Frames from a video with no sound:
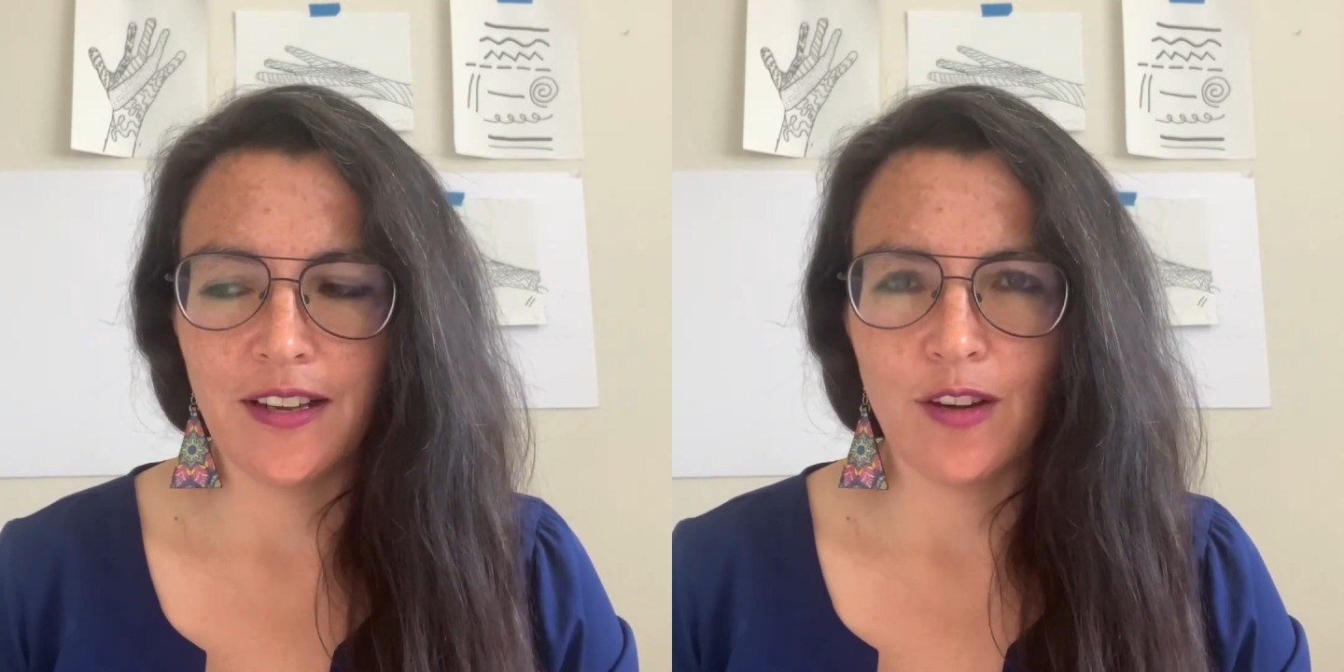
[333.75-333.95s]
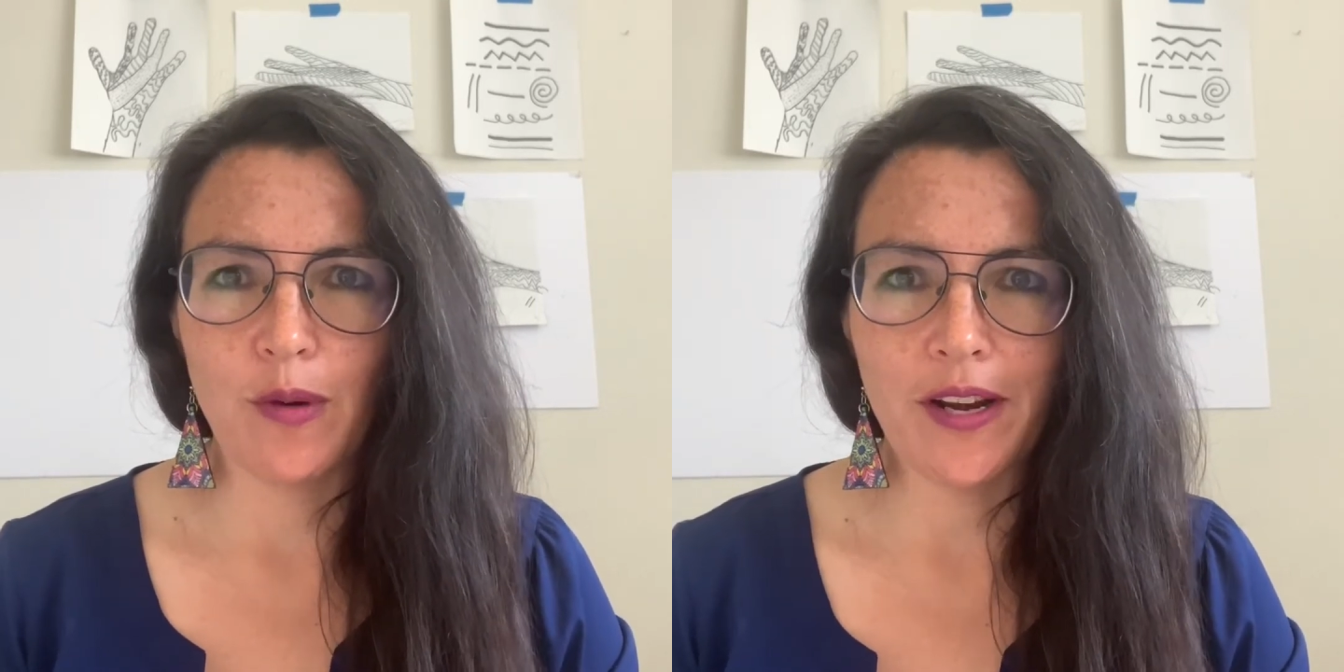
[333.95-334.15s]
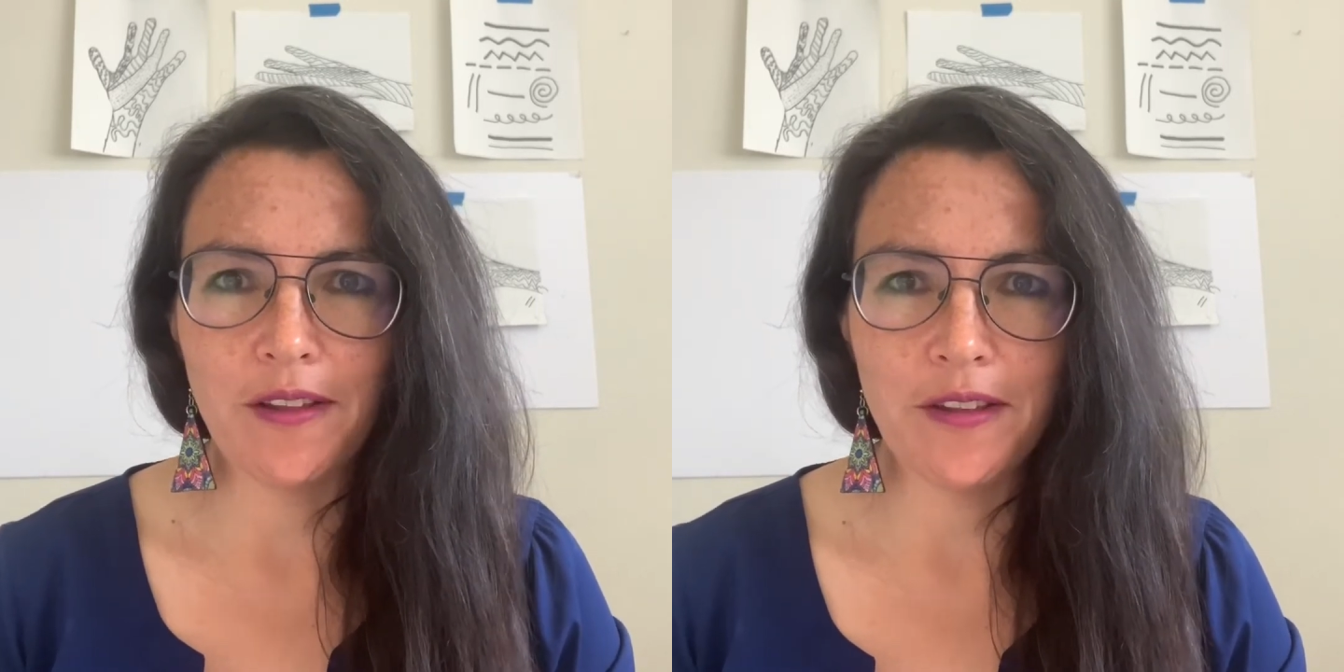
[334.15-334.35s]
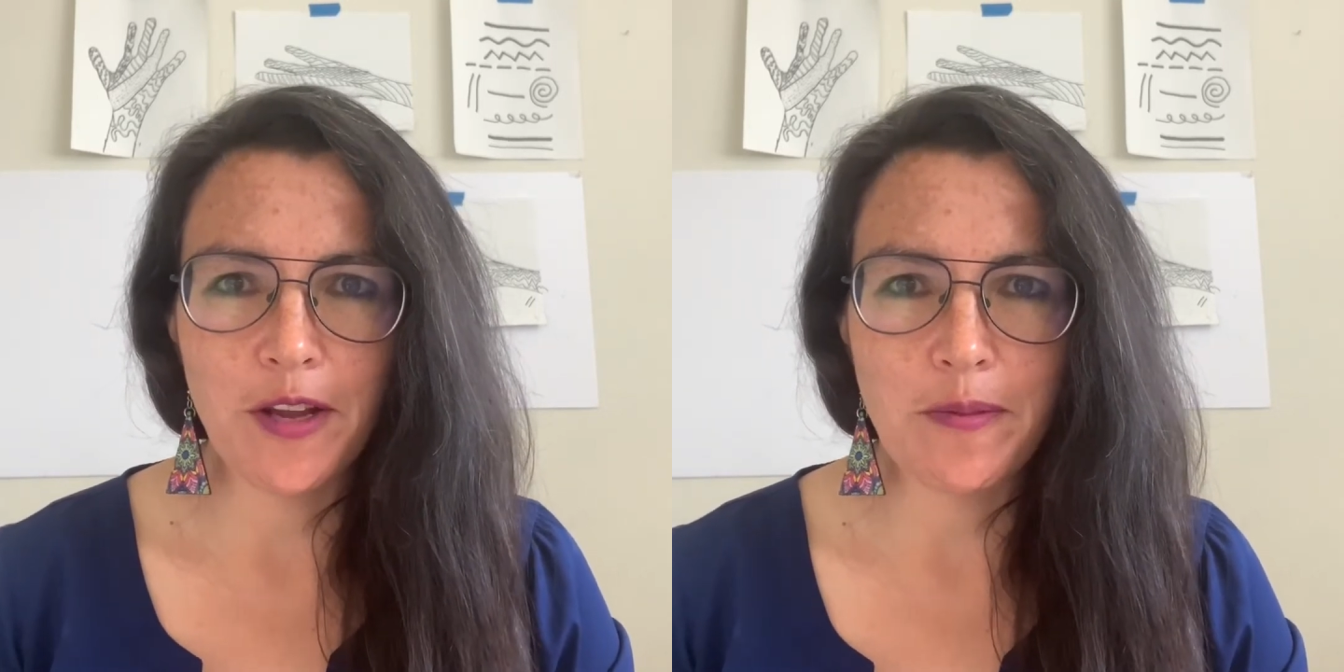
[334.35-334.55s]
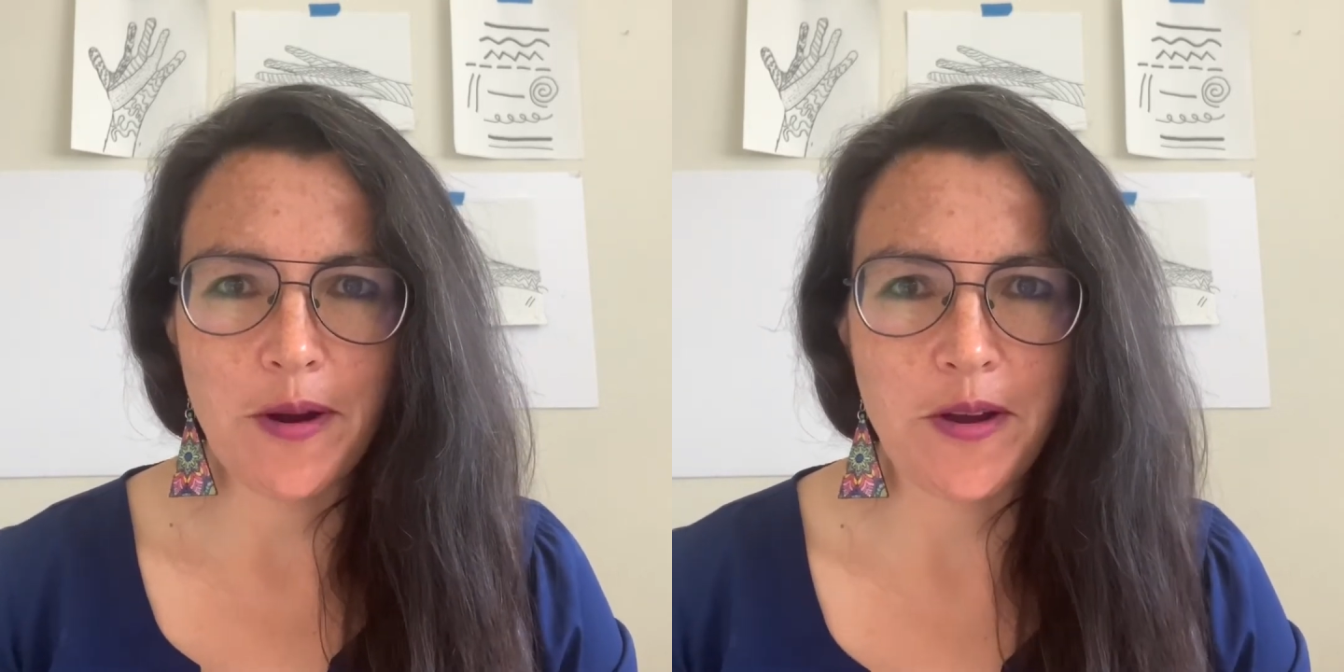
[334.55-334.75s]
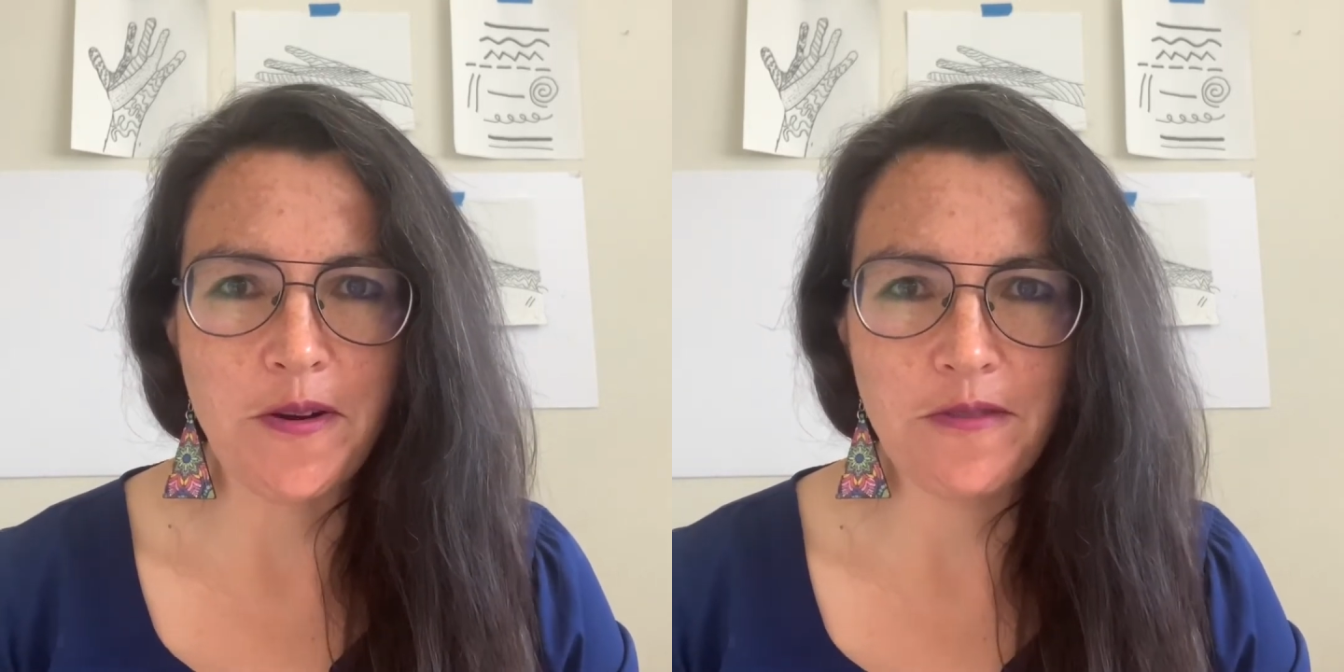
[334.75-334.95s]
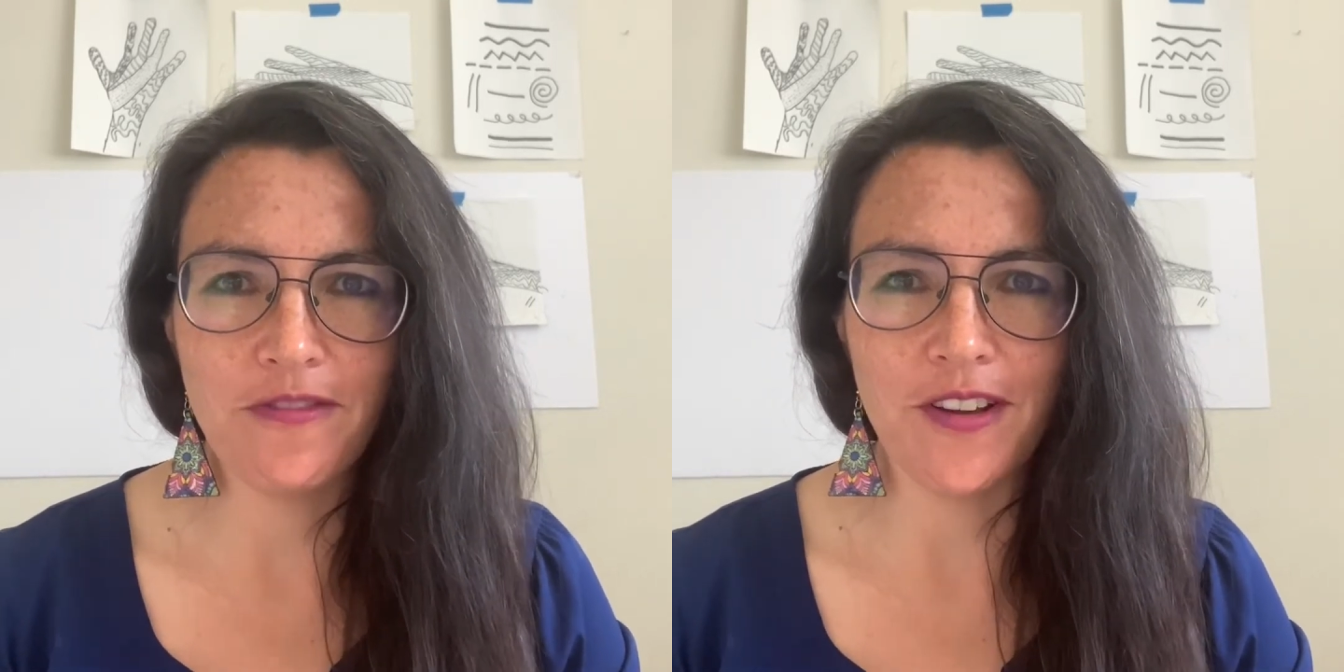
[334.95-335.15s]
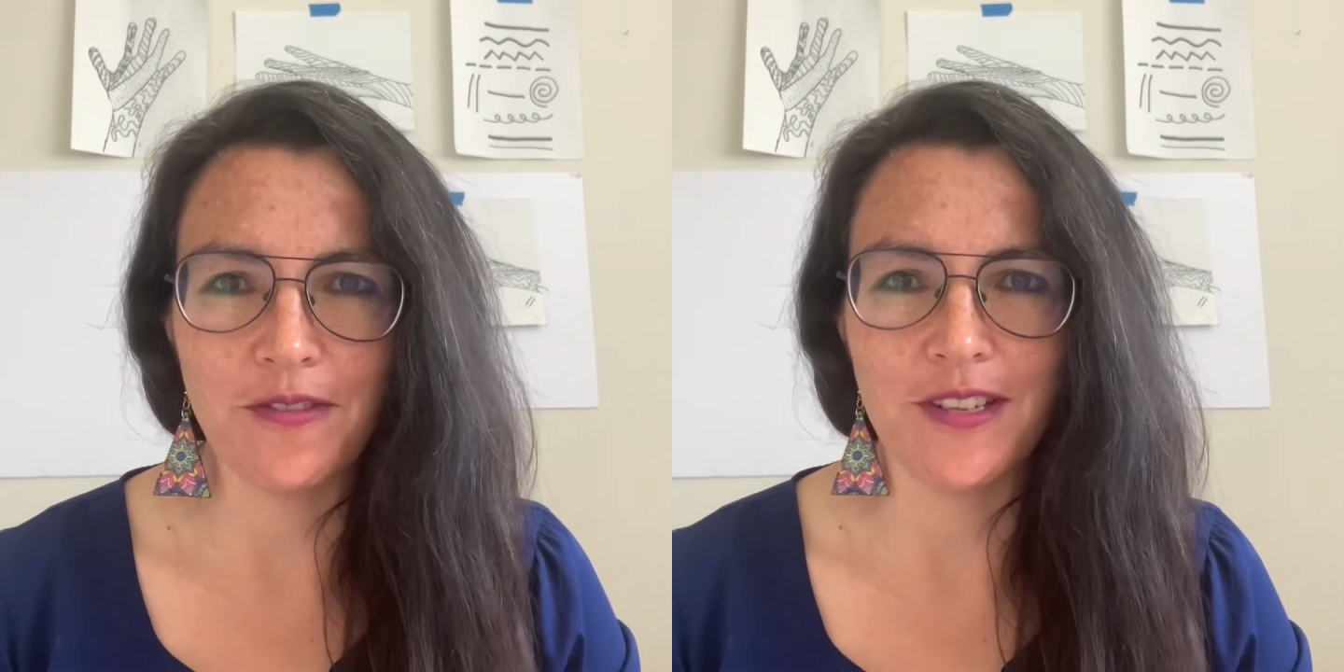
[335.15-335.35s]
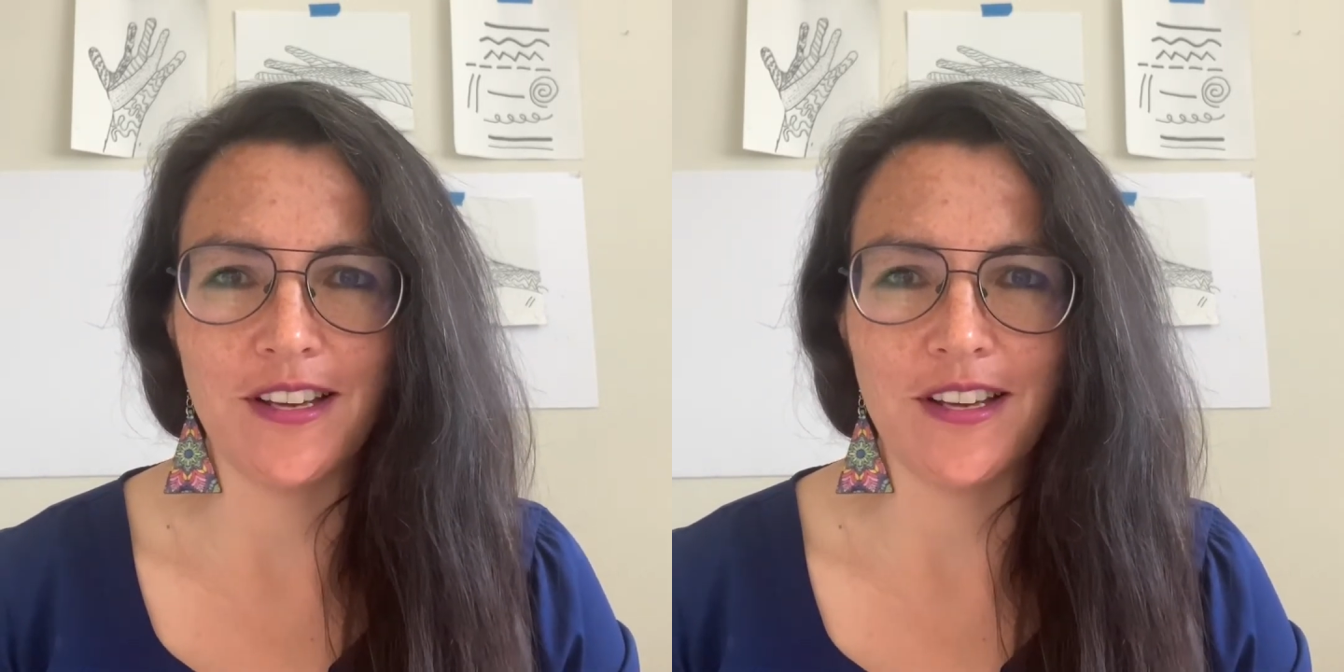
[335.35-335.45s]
I want you to think about your favorite